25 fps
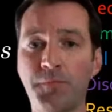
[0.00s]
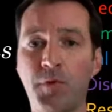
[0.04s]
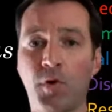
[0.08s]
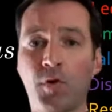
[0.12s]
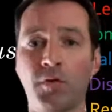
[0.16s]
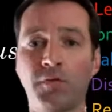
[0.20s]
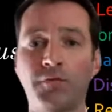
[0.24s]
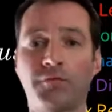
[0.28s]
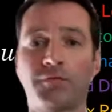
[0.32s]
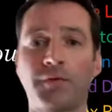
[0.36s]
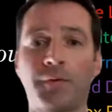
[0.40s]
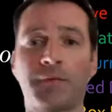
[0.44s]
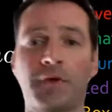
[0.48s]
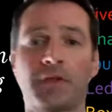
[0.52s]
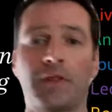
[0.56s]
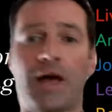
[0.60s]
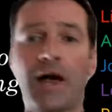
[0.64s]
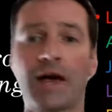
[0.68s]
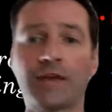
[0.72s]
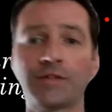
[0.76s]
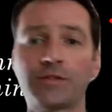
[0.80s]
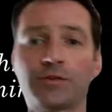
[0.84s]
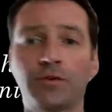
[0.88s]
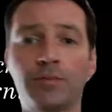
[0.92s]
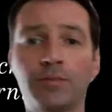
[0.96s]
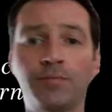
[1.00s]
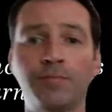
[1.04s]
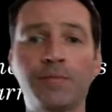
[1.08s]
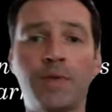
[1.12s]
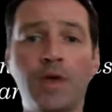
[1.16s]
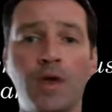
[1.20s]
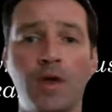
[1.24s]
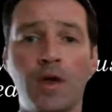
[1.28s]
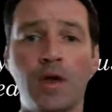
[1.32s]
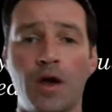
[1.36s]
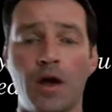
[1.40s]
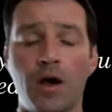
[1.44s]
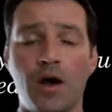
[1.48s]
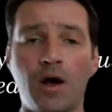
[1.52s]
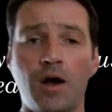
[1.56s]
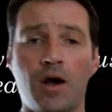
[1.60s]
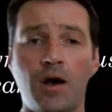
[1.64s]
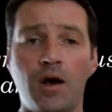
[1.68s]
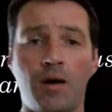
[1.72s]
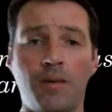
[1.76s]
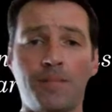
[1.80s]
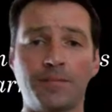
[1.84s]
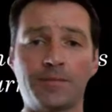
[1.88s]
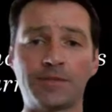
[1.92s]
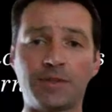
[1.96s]
be pulling from the classroom,
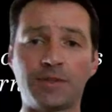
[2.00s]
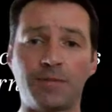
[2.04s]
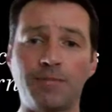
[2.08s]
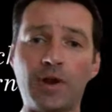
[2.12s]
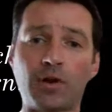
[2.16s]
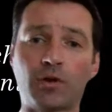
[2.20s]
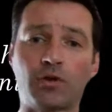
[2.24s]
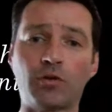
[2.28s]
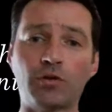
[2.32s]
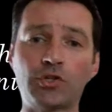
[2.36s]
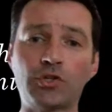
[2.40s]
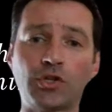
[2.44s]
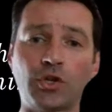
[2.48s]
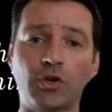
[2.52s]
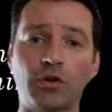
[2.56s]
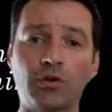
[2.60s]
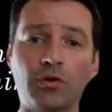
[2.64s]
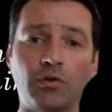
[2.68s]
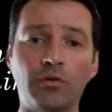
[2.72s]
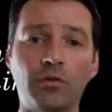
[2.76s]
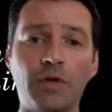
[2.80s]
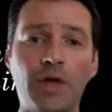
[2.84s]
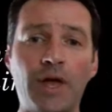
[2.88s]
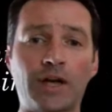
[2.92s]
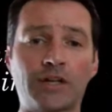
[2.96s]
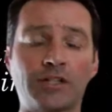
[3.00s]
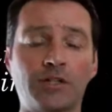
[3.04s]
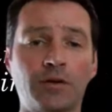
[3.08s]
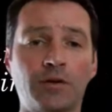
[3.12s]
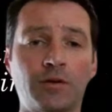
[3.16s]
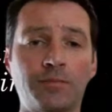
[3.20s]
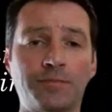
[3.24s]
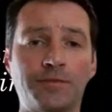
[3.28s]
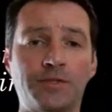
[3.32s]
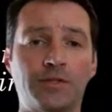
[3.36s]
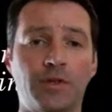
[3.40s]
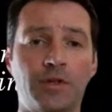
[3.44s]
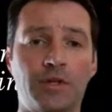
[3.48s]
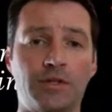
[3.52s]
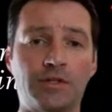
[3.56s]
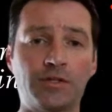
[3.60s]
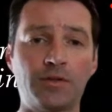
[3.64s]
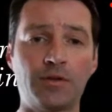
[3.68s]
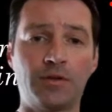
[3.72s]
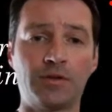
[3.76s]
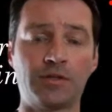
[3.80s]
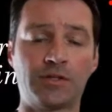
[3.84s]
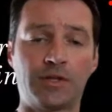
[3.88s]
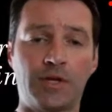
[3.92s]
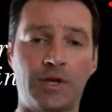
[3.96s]
some medical journal excerpts so that
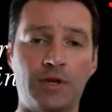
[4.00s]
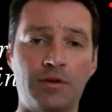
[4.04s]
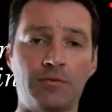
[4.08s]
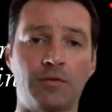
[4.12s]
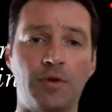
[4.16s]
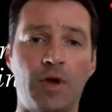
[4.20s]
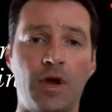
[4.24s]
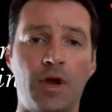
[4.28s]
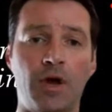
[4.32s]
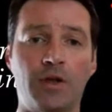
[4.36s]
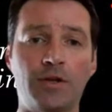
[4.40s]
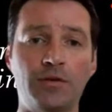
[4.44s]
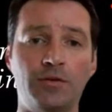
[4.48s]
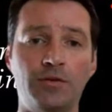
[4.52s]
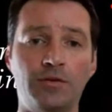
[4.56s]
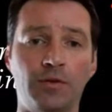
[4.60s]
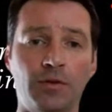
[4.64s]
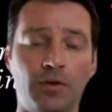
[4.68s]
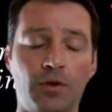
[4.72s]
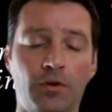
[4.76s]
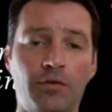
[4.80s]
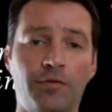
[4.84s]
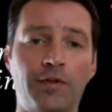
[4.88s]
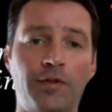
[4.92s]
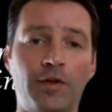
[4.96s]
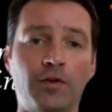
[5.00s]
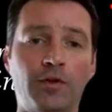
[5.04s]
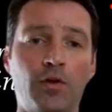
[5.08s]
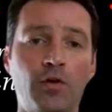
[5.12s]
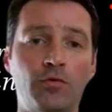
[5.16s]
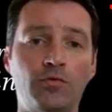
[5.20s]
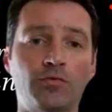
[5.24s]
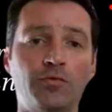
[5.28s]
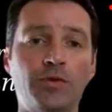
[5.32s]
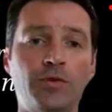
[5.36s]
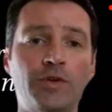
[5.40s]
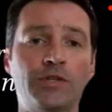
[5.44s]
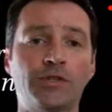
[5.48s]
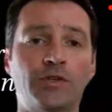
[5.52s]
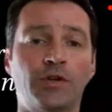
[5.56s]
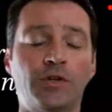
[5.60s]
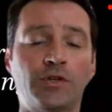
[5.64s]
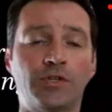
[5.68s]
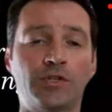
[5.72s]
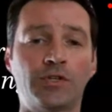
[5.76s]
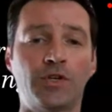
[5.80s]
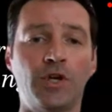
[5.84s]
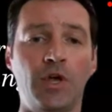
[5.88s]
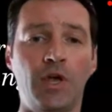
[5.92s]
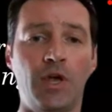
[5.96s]
students can do a little of their own
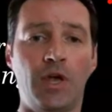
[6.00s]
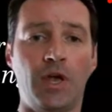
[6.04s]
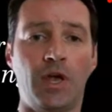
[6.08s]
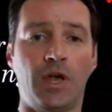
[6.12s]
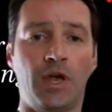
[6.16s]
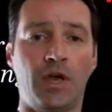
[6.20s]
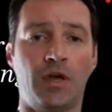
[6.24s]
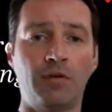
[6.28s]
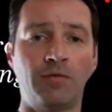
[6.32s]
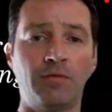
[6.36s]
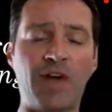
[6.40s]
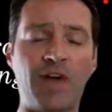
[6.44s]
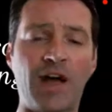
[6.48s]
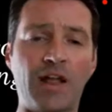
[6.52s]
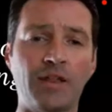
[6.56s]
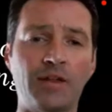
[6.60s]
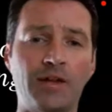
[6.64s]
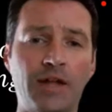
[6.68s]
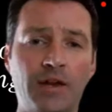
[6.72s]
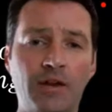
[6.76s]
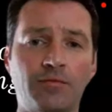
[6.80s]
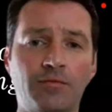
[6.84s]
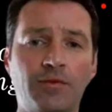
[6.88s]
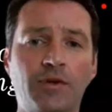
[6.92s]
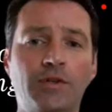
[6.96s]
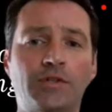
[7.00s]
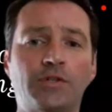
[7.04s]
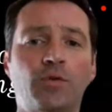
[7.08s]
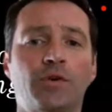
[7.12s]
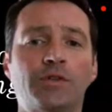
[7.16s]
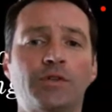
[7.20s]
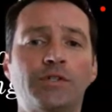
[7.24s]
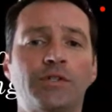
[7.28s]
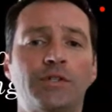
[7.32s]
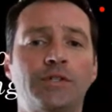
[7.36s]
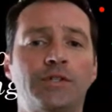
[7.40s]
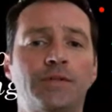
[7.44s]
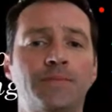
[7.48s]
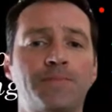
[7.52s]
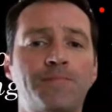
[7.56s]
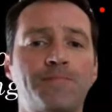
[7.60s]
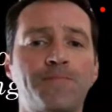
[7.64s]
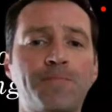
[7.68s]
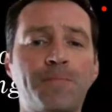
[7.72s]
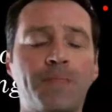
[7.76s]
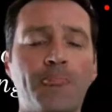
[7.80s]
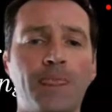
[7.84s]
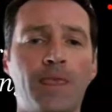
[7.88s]
research and validating resources.